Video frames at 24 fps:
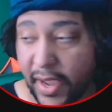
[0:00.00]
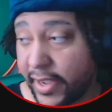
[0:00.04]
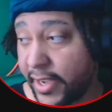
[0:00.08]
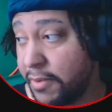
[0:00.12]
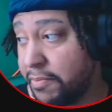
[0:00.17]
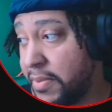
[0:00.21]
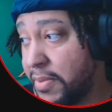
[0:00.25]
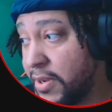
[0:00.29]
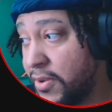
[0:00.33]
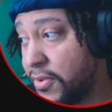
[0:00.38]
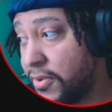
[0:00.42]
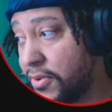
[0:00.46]
I
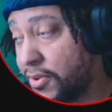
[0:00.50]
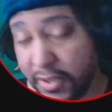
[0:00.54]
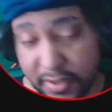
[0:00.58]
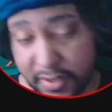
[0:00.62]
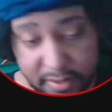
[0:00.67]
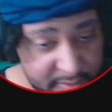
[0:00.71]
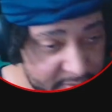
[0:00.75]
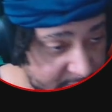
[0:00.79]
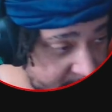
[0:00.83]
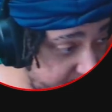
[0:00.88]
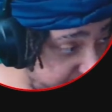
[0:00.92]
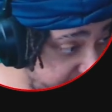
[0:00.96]
could be
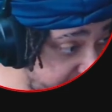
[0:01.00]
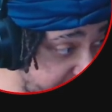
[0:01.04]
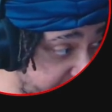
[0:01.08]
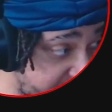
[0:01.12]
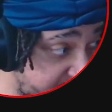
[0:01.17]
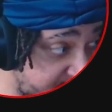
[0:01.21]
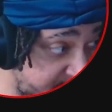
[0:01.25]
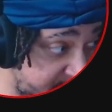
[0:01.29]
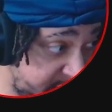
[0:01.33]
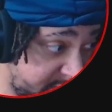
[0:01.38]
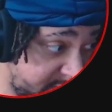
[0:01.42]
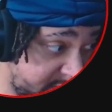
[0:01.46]
wrong, you
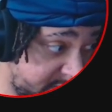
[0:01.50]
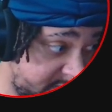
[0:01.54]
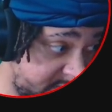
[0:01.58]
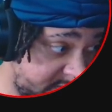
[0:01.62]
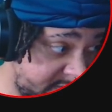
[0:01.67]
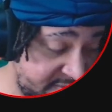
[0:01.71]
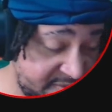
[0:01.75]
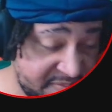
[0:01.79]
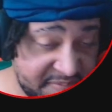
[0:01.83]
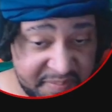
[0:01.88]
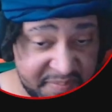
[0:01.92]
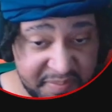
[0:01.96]
know.
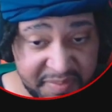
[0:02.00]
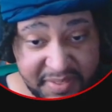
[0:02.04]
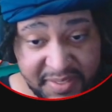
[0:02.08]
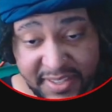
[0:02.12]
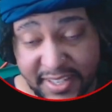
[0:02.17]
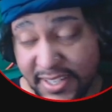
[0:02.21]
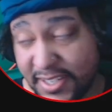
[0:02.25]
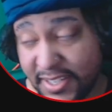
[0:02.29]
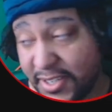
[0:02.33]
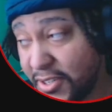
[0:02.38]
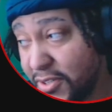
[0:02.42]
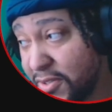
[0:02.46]

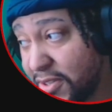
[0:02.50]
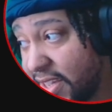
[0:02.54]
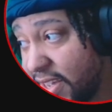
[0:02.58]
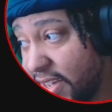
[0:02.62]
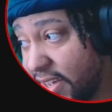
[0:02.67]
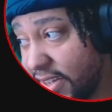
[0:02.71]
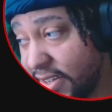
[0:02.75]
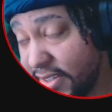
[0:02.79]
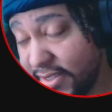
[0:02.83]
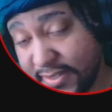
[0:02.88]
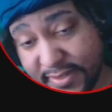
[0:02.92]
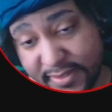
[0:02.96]
This whole
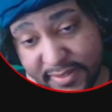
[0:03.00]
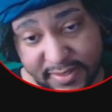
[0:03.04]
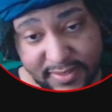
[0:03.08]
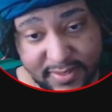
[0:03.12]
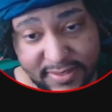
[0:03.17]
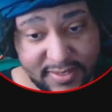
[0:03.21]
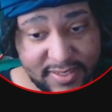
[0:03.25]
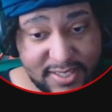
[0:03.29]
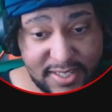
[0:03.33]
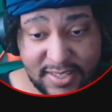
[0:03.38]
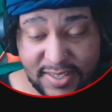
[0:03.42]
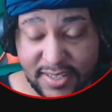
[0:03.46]
thing
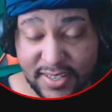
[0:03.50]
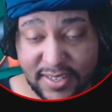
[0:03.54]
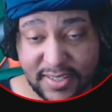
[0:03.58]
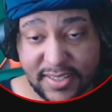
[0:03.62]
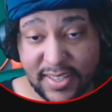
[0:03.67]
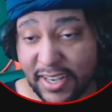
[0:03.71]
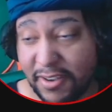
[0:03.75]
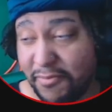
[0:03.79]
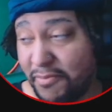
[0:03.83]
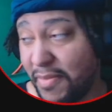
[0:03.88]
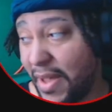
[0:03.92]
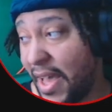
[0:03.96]
just
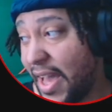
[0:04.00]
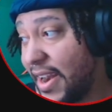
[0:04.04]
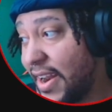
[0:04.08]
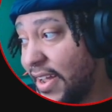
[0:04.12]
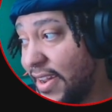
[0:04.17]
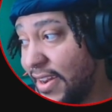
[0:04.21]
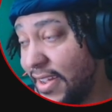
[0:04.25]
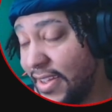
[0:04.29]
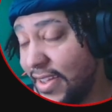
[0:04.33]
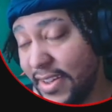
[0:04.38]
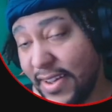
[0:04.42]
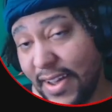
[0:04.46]
looks like a bad
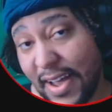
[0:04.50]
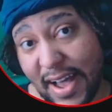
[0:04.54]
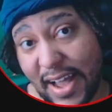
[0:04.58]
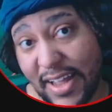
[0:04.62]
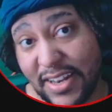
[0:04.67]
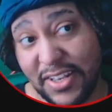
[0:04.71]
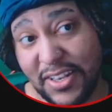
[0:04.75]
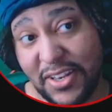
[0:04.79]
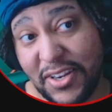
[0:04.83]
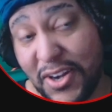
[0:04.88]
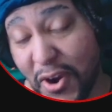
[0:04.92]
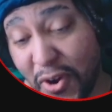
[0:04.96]
idea.
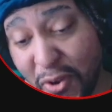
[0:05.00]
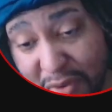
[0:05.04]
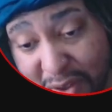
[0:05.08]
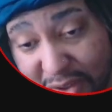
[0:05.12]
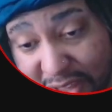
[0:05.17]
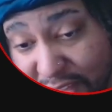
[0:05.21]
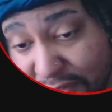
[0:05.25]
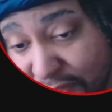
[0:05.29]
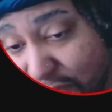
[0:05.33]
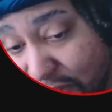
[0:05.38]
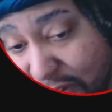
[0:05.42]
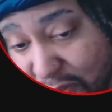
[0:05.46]
I
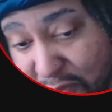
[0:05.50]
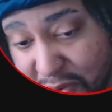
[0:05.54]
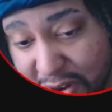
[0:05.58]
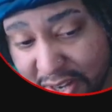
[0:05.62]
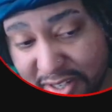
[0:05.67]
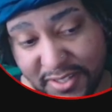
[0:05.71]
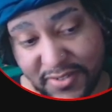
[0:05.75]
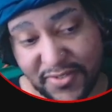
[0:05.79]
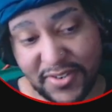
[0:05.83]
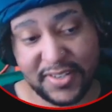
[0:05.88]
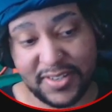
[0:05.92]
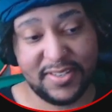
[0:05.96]
don't even want to
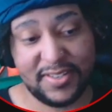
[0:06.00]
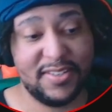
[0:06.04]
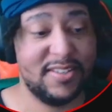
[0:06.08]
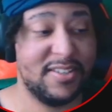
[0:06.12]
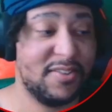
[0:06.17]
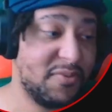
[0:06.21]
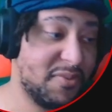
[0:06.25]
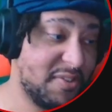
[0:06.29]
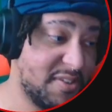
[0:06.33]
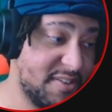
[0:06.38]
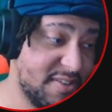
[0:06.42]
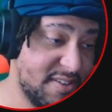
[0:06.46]
watch the rest of
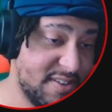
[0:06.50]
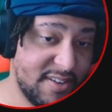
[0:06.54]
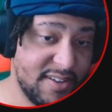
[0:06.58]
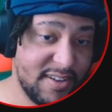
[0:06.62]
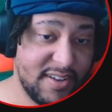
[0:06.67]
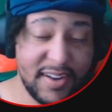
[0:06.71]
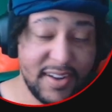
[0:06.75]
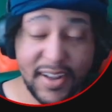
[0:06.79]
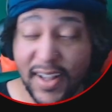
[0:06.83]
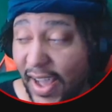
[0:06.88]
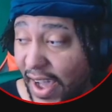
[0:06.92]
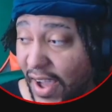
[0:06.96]
this one.
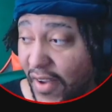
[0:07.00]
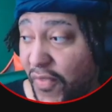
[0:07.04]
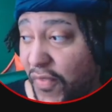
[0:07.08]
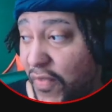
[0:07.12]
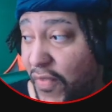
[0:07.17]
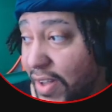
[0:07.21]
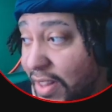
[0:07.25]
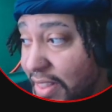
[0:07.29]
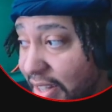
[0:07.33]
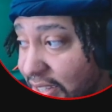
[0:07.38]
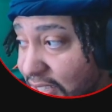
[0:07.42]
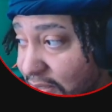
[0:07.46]
I
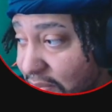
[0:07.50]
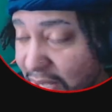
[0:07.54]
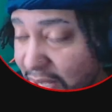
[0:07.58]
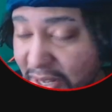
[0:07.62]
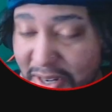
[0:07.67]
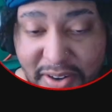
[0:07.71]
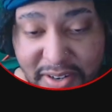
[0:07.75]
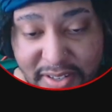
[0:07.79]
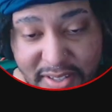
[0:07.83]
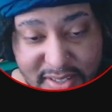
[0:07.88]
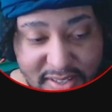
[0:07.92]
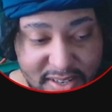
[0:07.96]
feel like
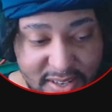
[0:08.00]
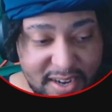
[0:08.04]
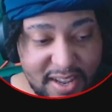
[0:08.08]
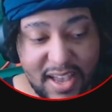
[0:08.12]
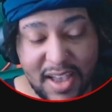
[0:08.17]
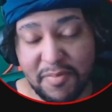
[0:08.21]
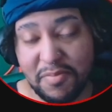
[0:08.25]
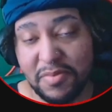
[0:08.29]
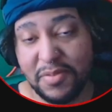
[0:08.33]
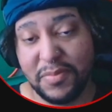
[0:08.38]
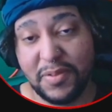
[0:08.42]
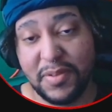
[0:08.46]
something crazy is
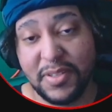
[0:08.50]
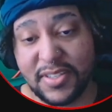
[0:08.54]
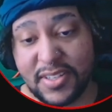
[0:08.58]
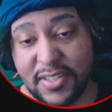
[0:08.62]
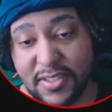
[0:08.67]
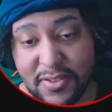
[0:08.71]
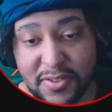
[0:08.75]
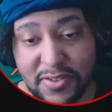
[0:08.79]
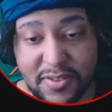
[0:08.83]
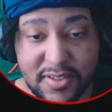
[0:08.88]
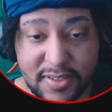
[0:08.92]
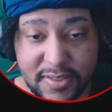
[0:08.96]
gonna happen, but let's
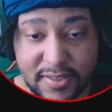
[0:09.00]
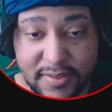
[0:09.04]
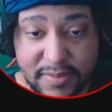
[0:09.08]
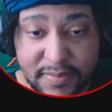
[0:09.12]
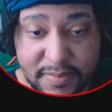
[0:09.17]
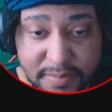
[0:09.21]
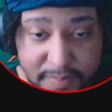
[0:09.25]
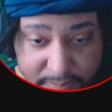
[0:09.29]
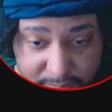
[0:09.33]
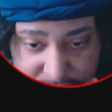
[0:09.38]
get to it.